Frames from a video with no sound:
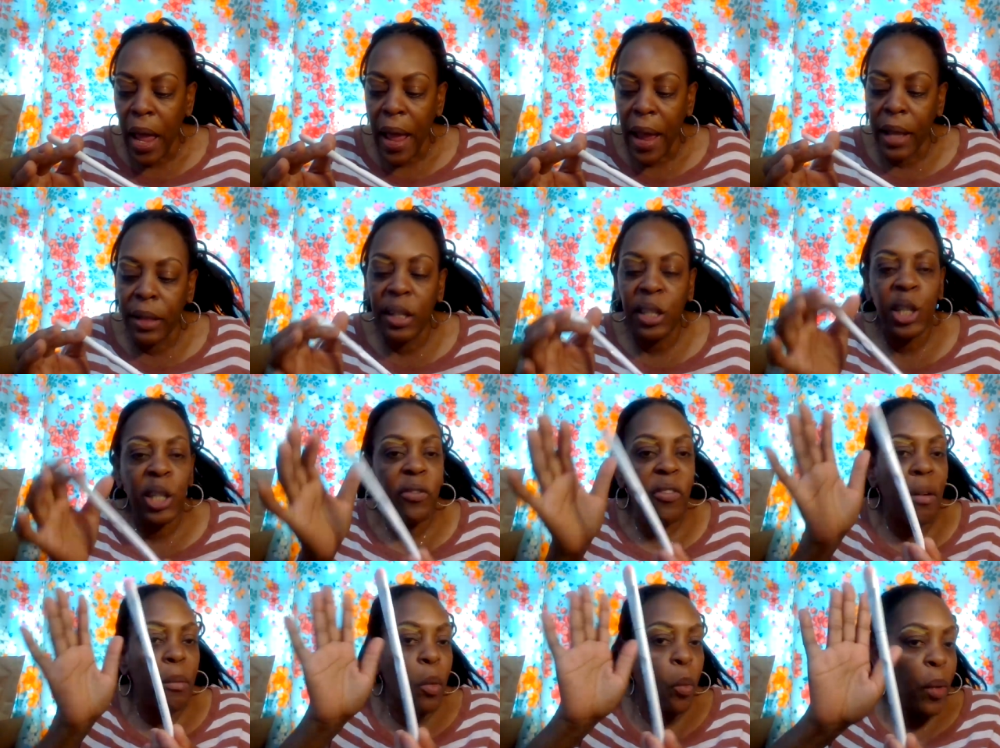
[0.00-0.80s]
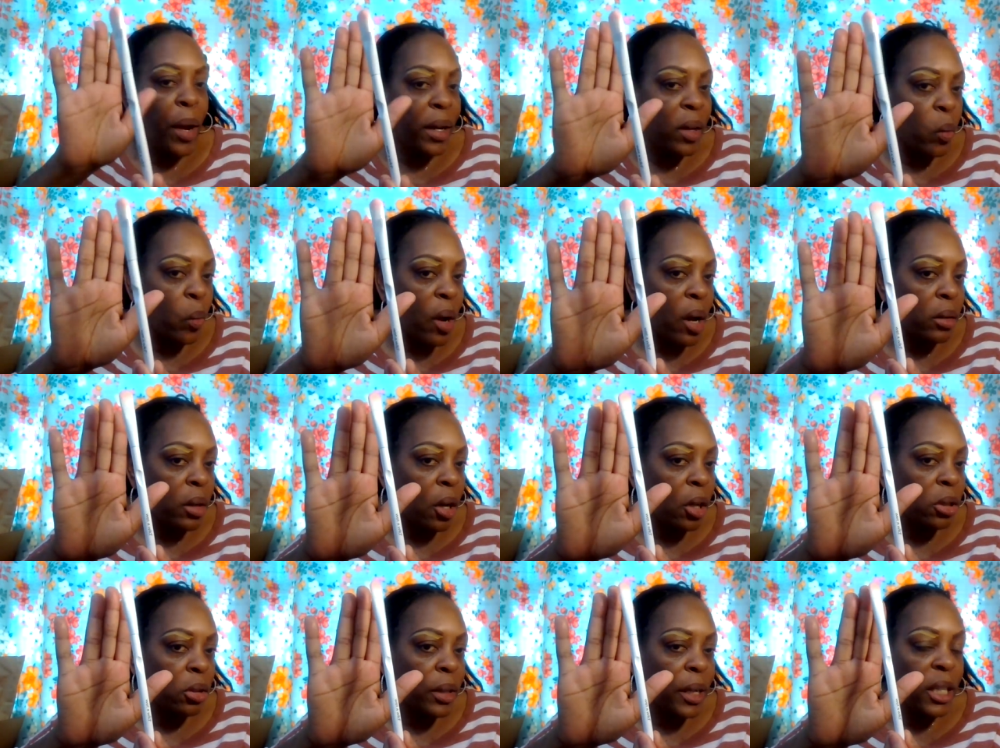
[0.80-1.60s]
and this is from wet n wild
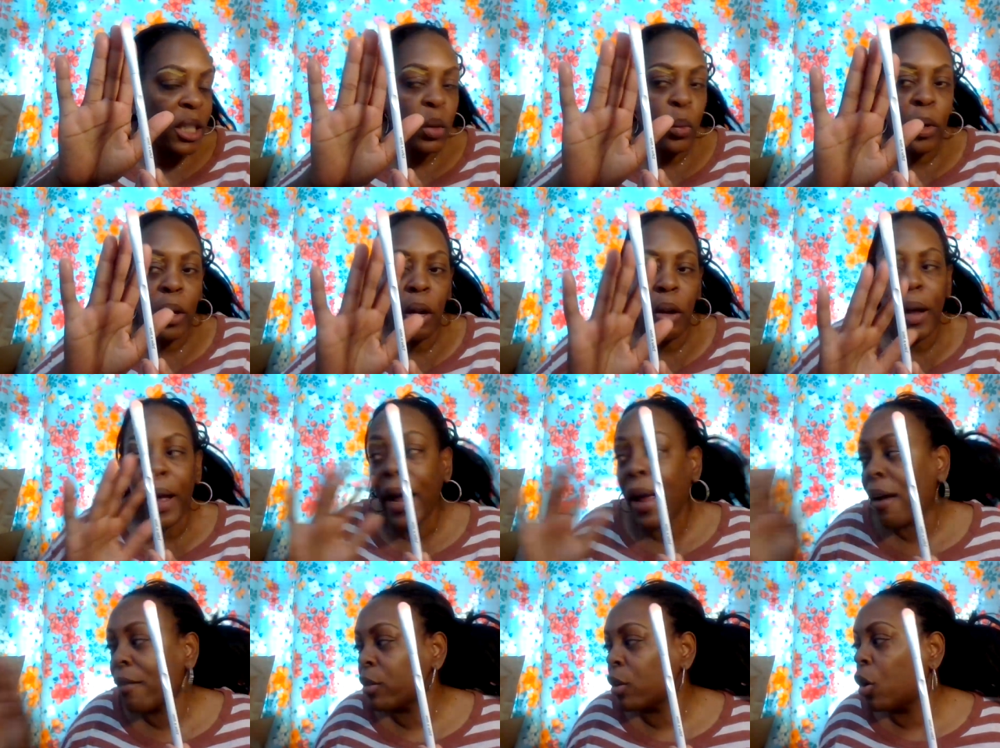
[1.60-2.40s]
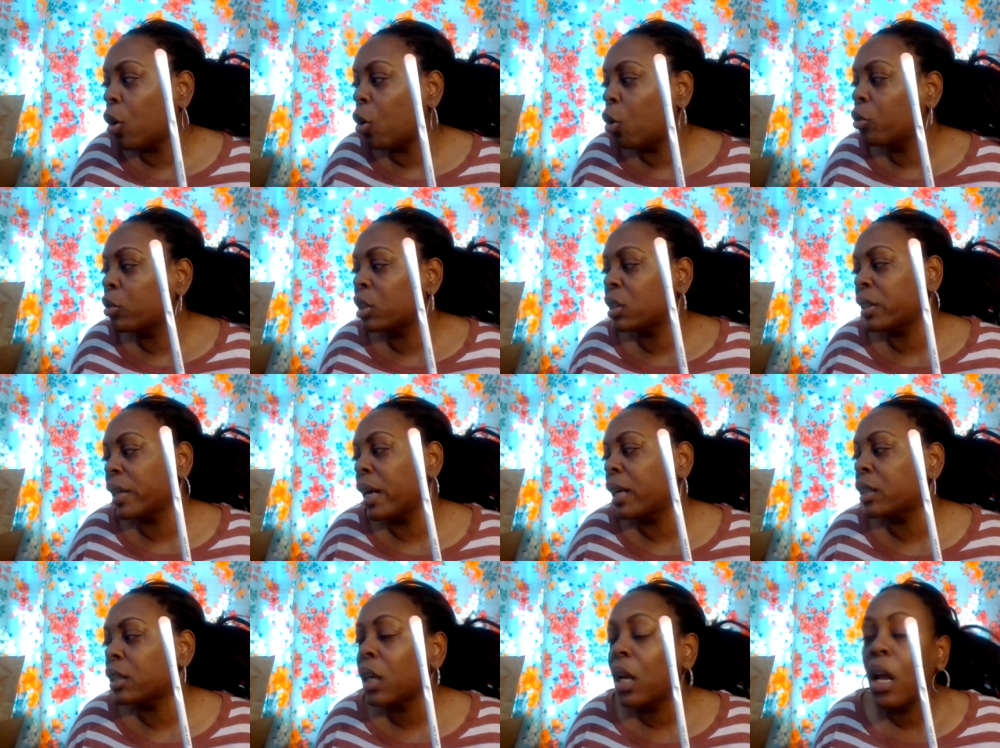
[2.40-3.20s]
also as well I have the whole
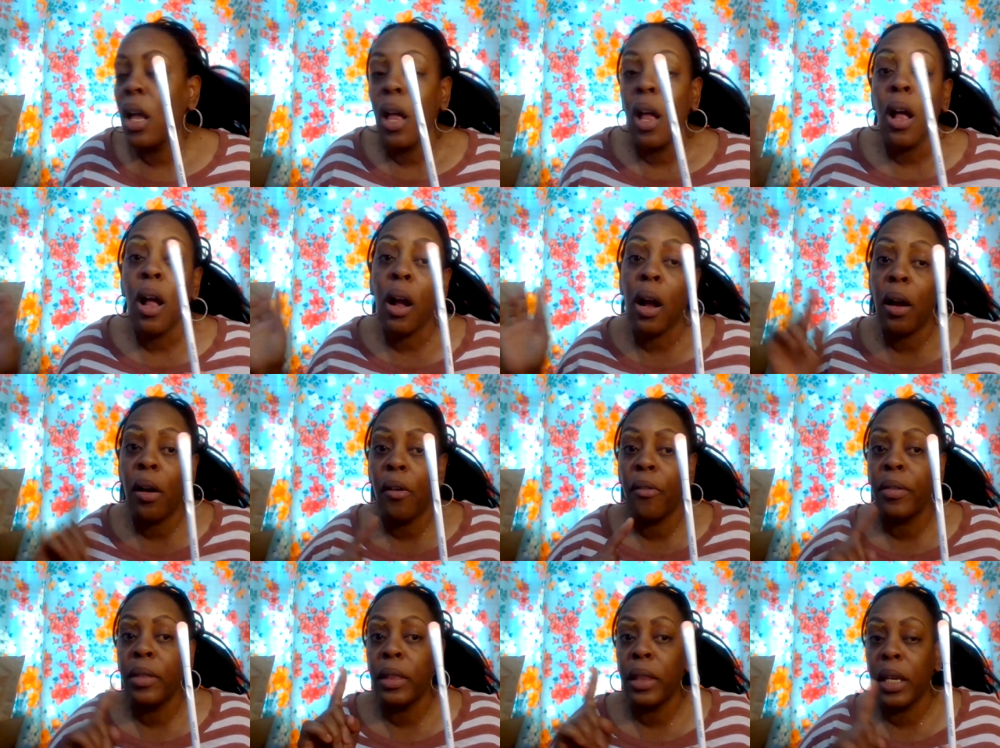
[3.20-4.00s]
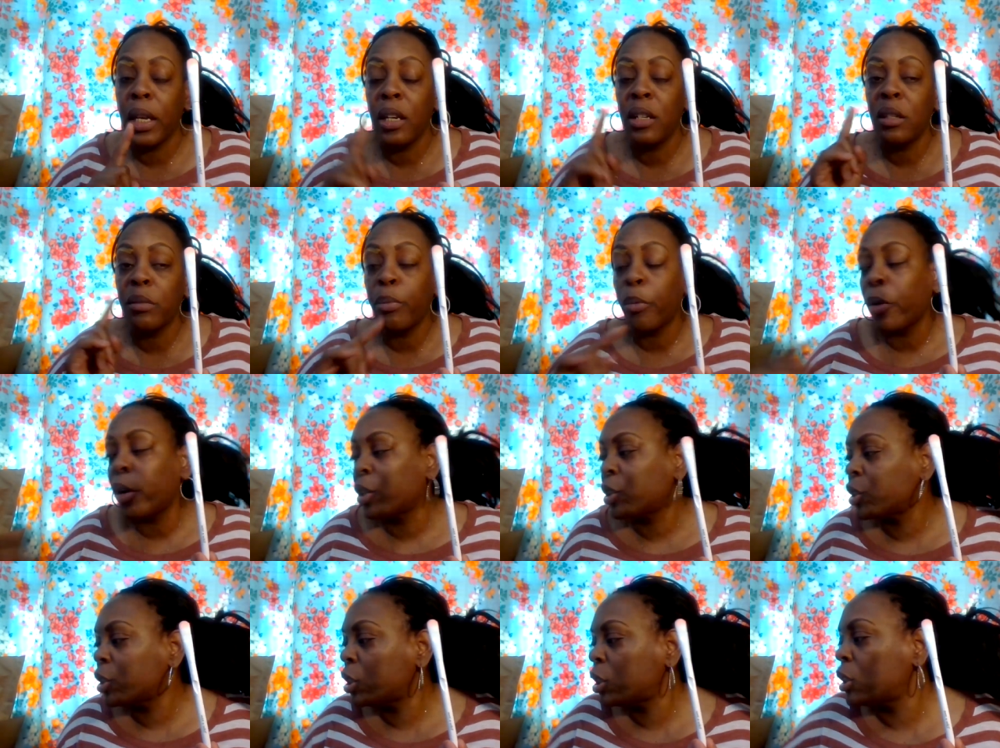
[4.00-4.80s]
set of these
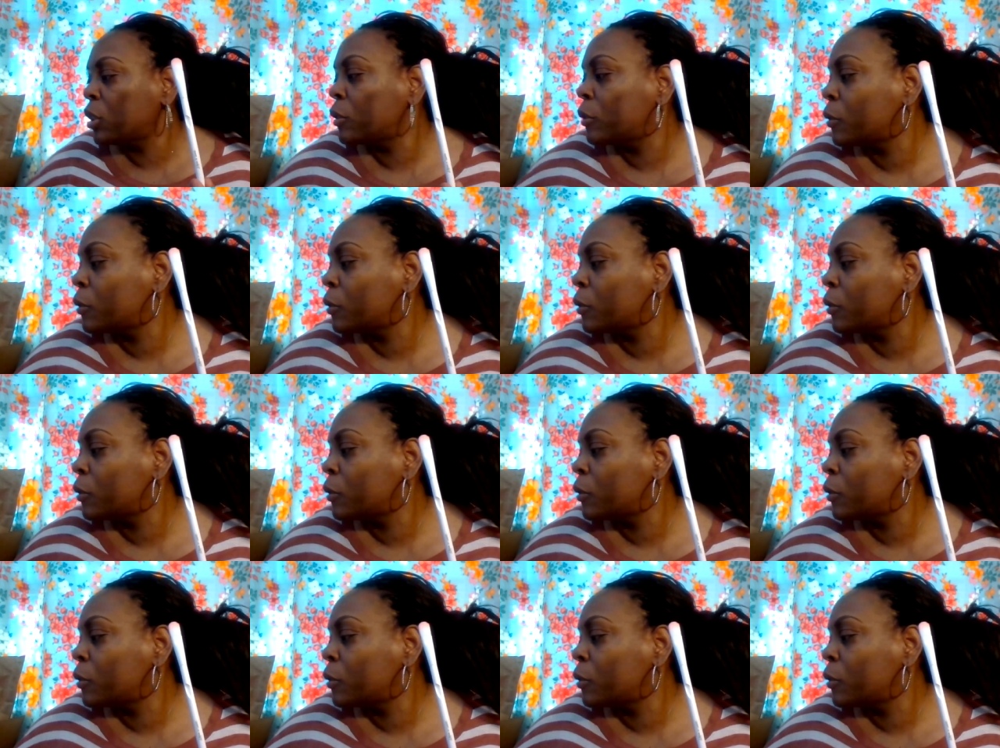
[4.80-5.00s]
brushes